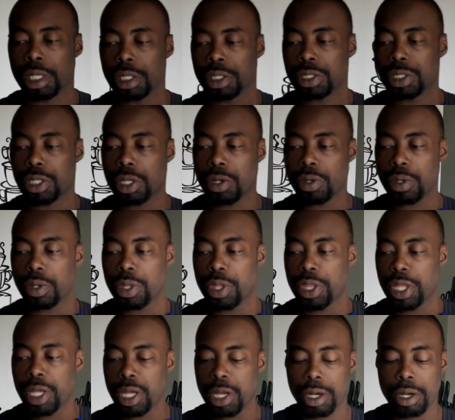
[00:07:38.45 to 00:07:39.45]
So
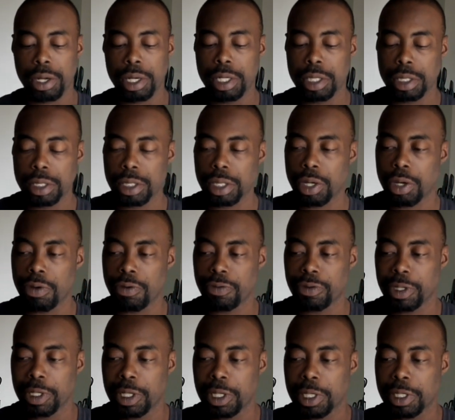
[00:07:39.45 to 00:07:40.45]
there is,
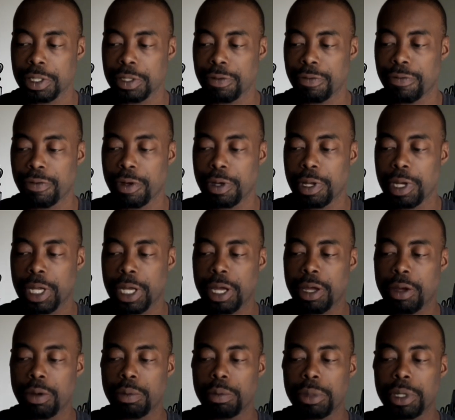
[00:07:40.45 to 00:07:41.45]
hopefully it doesn't fall
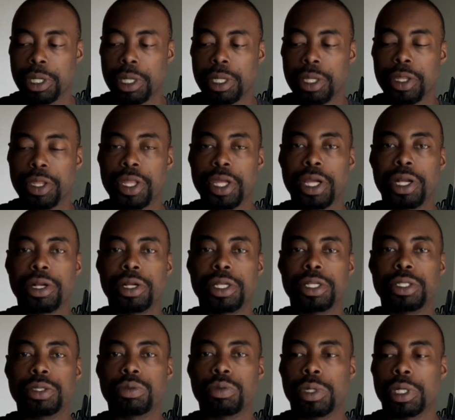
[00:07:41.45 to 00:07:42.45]
out, but there
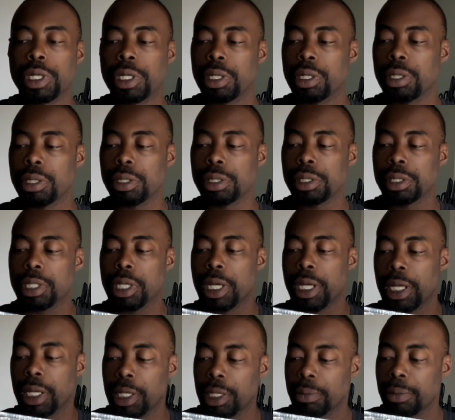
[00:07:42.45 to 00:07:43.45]
is what it looks
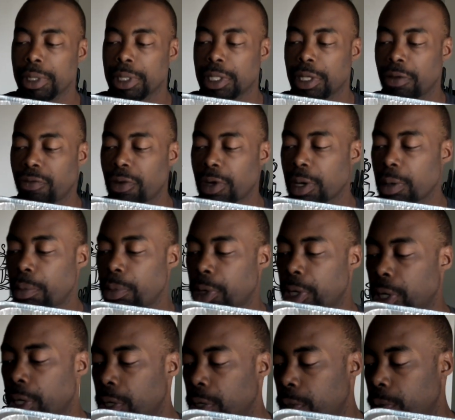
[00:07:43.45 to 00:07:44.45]
like. Let me see if I can
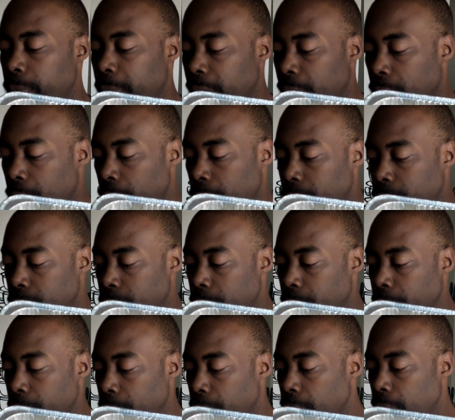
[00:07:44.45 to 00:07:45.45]
bring it a little bit
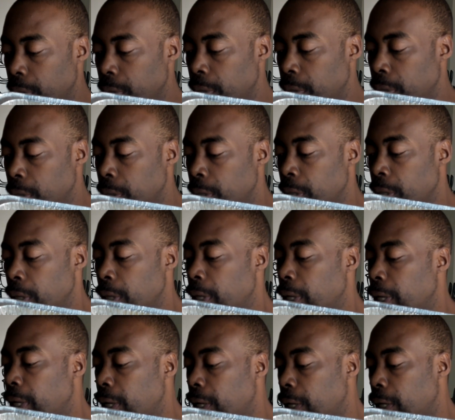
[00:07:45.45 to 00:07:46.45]
closer.
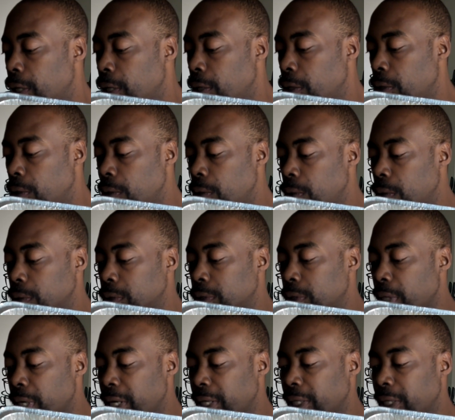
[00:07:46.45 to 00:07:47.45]
It looks
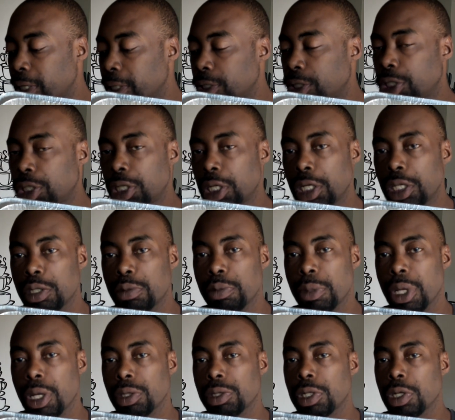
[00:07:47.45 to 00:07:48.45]
like that cheese
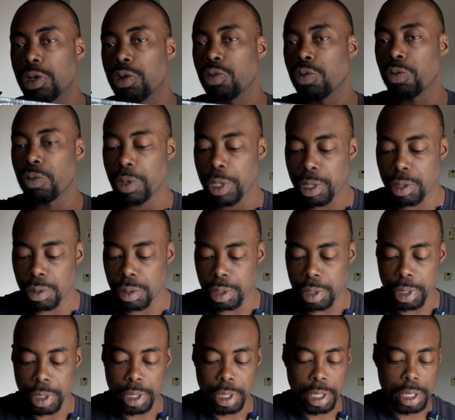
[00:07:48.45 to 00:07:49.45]
melted real
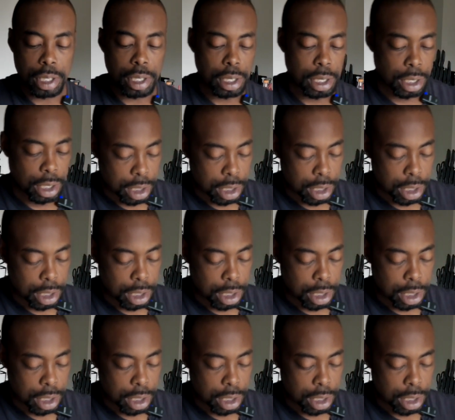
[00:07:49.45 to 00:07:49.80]
good.